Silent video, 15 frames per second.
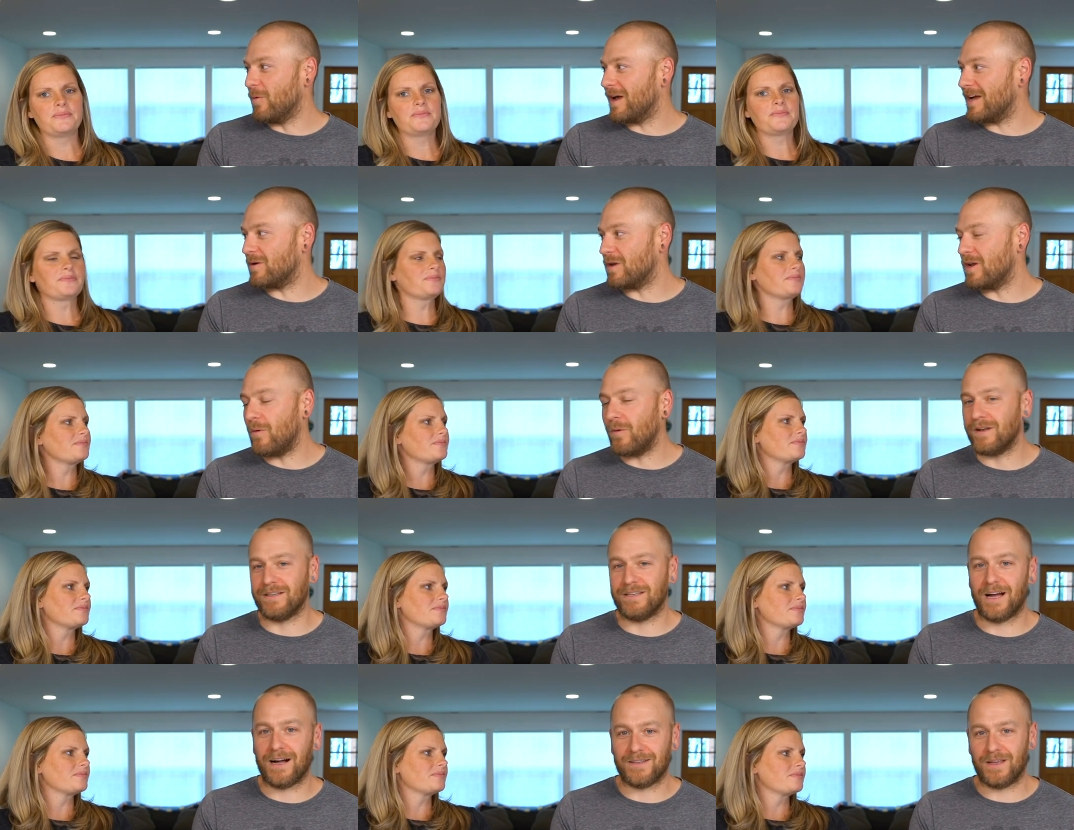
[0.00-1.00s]
Speaker 1: we had no
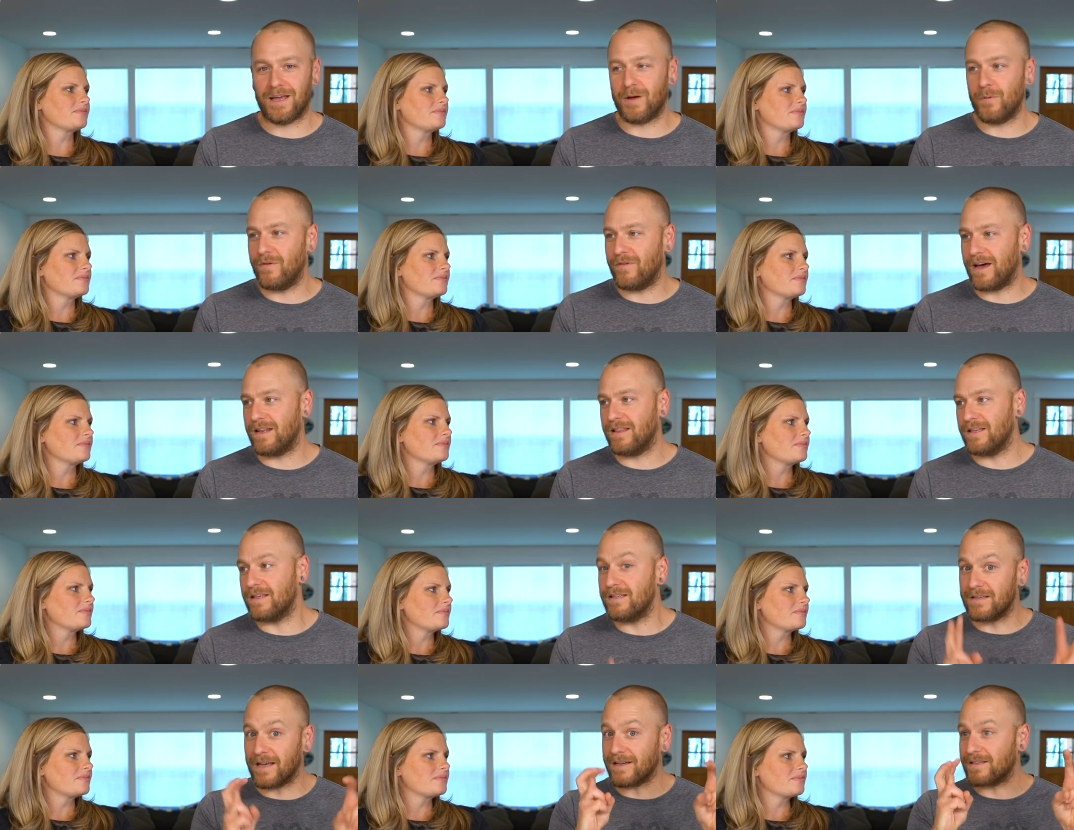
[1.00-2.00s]
one talked like we've had the
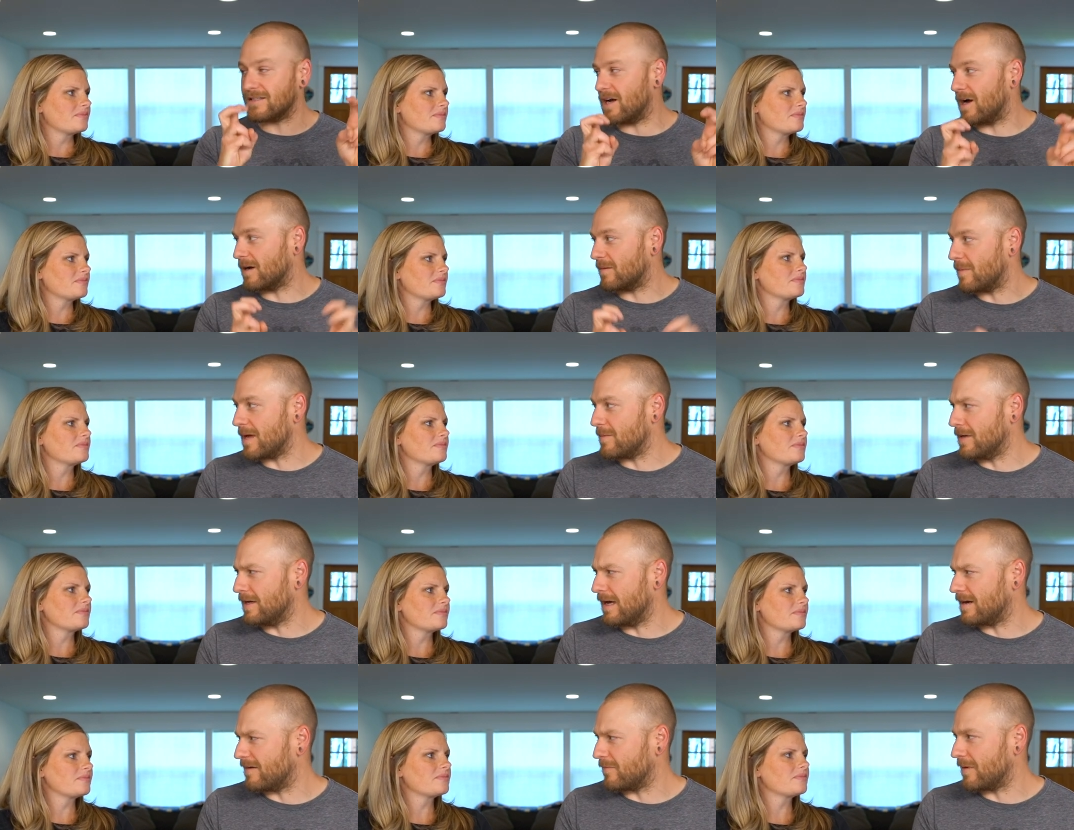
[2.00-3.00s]
sex talk
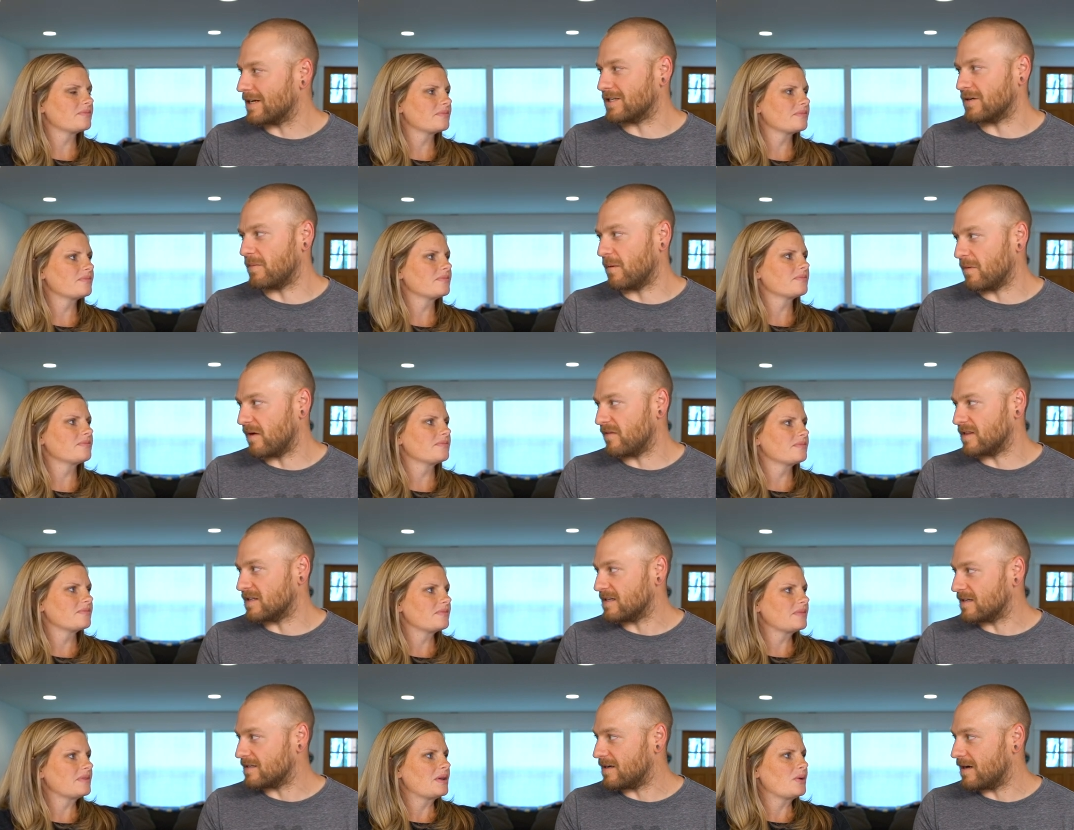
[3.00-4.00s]
maybe. I don't even actually remember having the
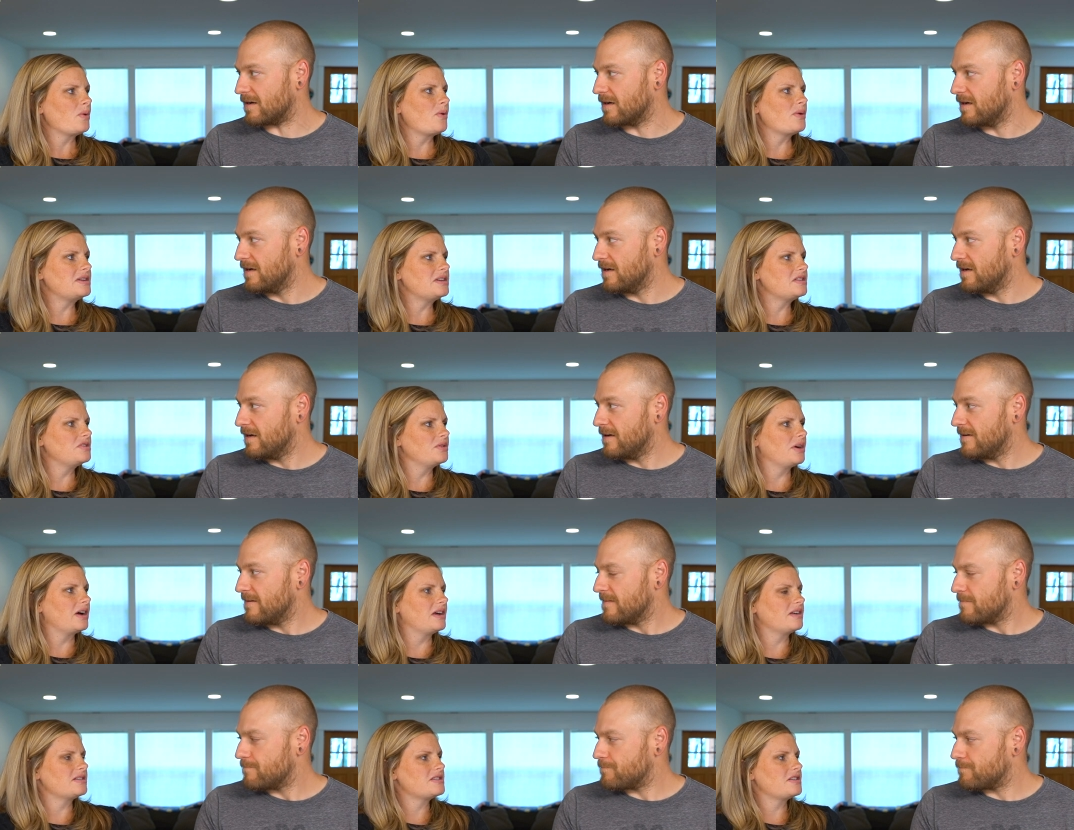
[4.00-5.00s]
sex talk.
Speaker 2: Well, we did do
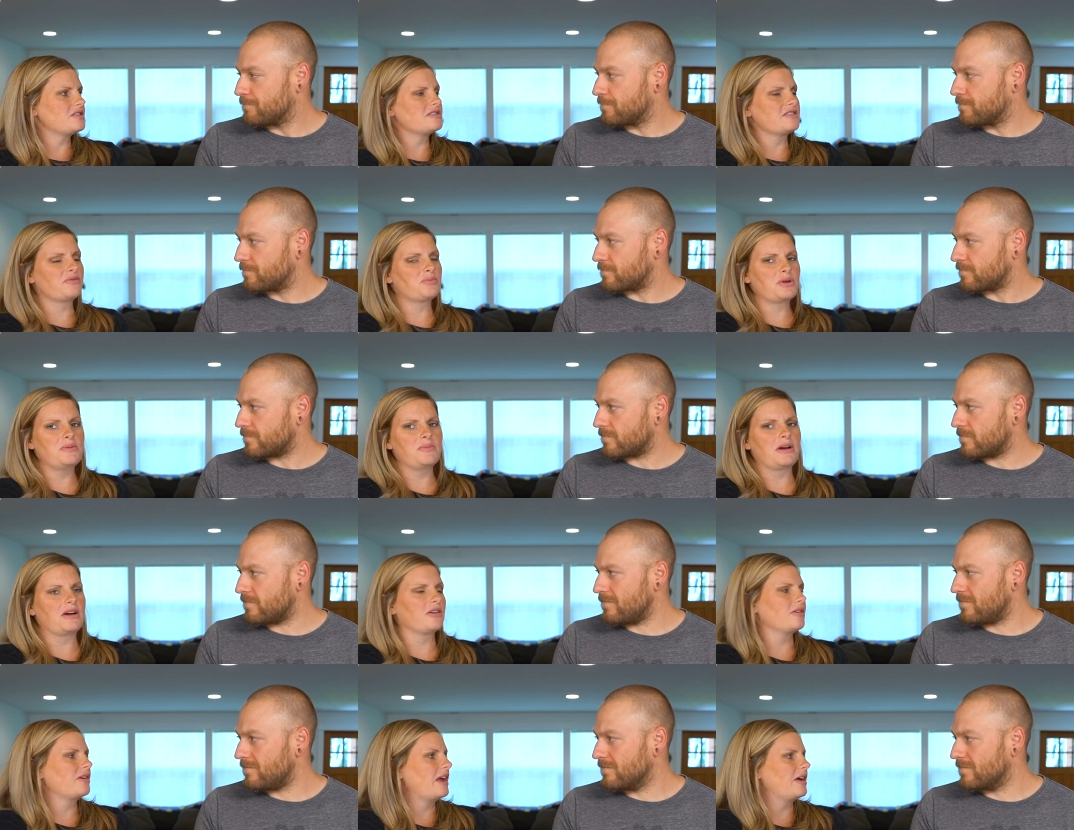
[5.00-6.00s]
a series of
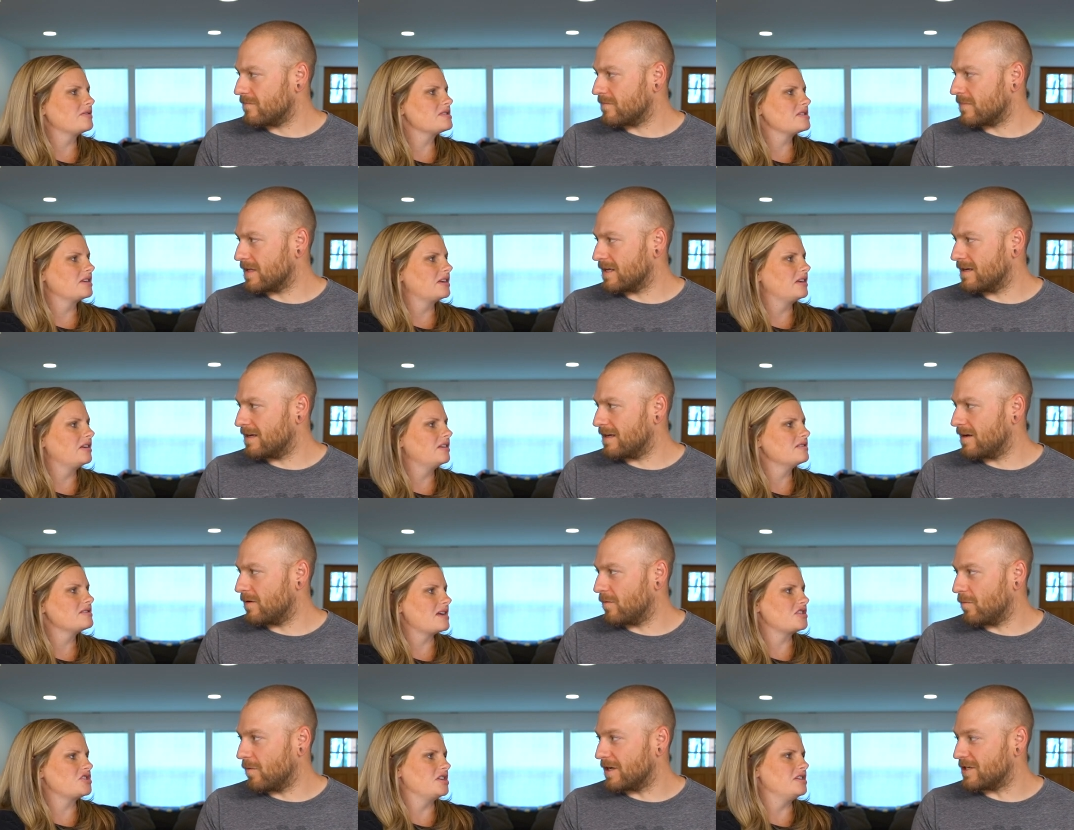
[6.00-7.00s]
premarital counseling
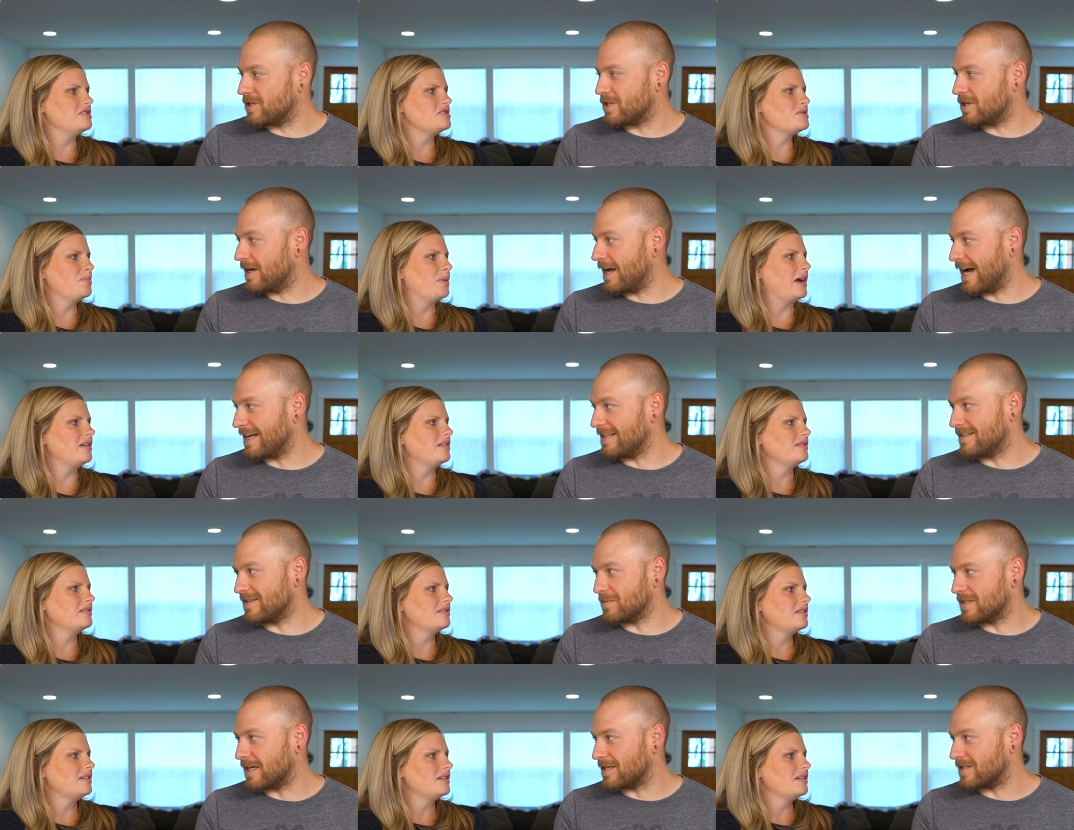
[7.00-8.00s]
sessions, which had
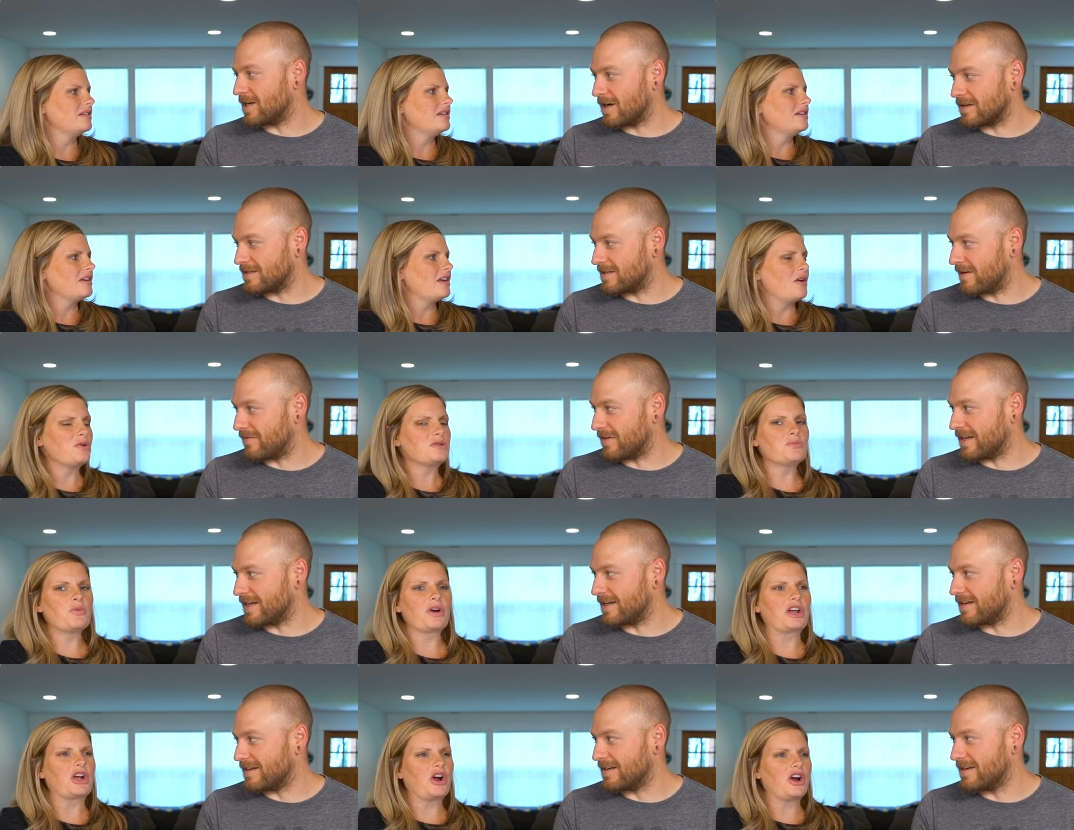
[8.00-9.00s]
some
Speaker 1: sex talk stuff. It was
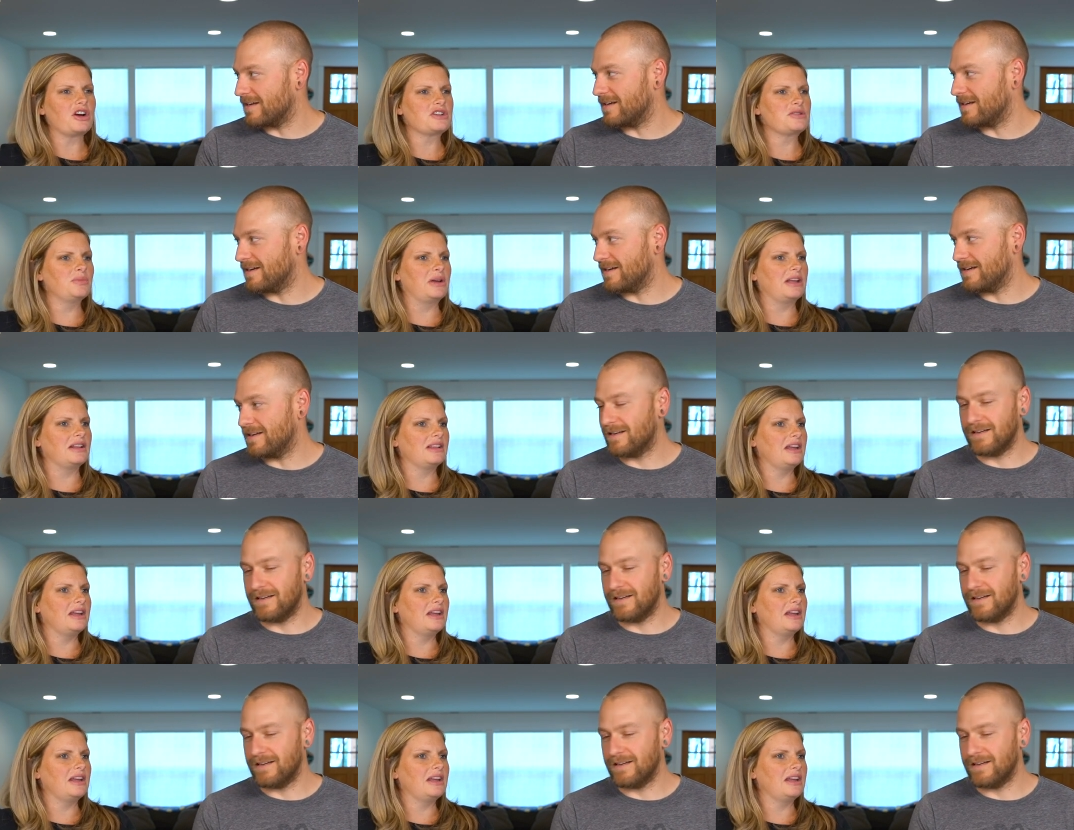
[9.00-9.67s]
more it.
Speaker 2: encouragement